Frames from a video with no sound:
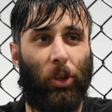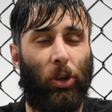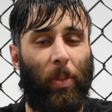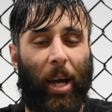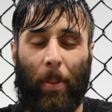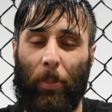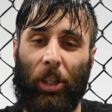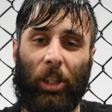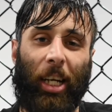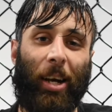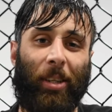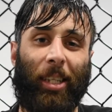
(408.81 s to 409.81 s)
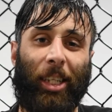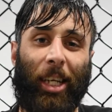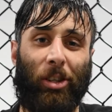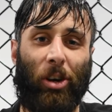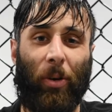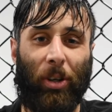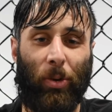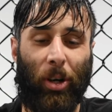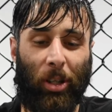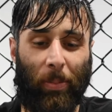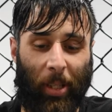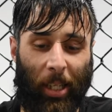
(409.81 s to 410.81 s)
Cool, man. I appreciate everything. You guys are always
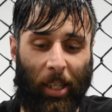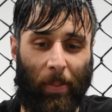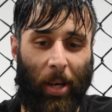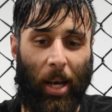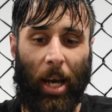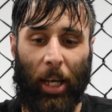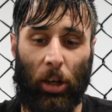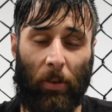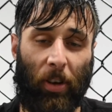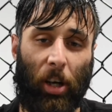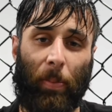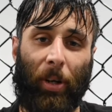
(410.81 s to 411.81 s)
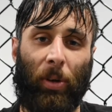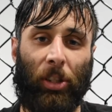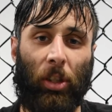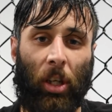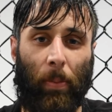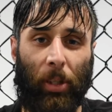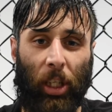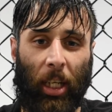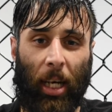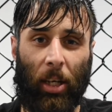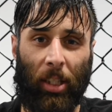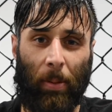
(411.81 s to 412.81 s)
welcome. And if anybody wants to come and
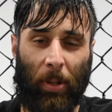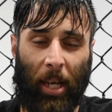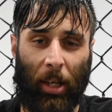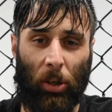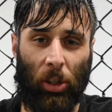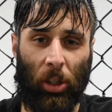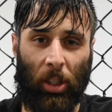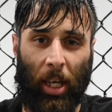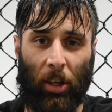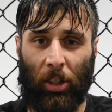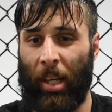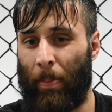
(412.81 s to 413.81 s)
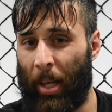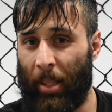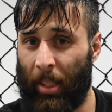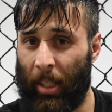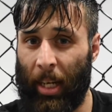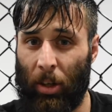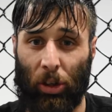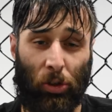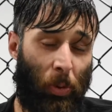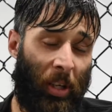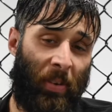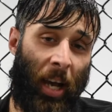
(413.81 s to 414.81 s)
check out 10 Planet Oceanside or 10 Planet San Diego or
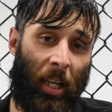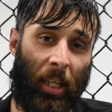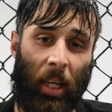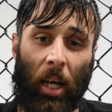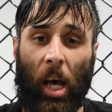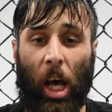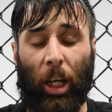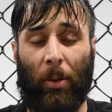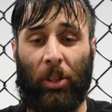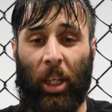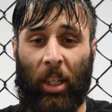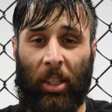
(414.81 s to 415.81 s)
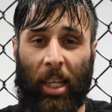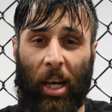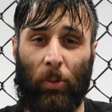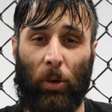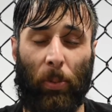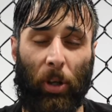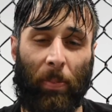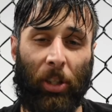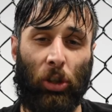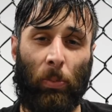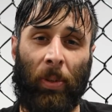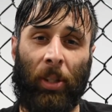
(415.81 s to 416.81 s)
Spring Valley, come check us out. We're pretty
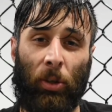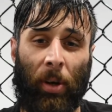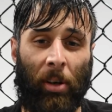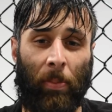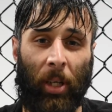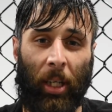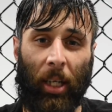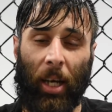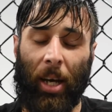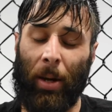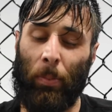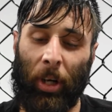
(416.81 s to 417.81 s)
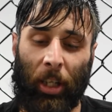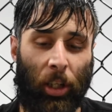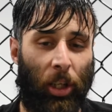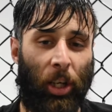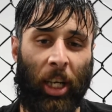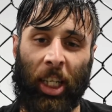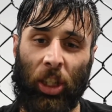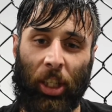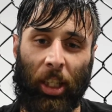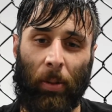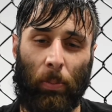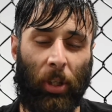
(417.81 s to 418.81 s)
much open to everybody. Bring your good
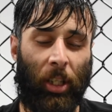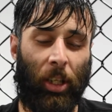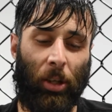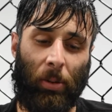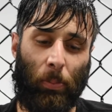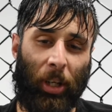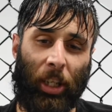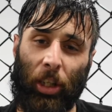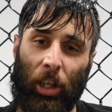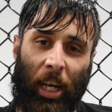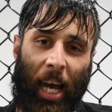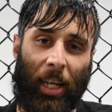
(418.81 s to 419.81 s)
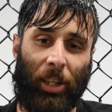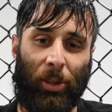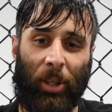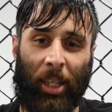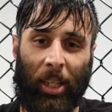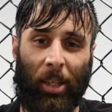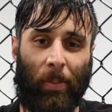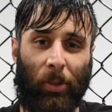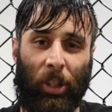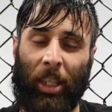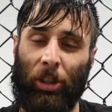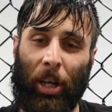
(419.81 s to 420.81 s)
energy, bring your good attitude, and
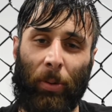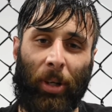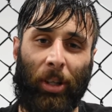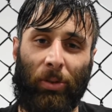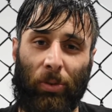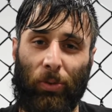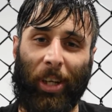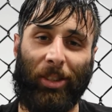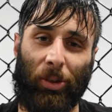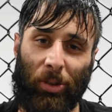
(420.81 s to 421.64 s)
you can train with us. Freaks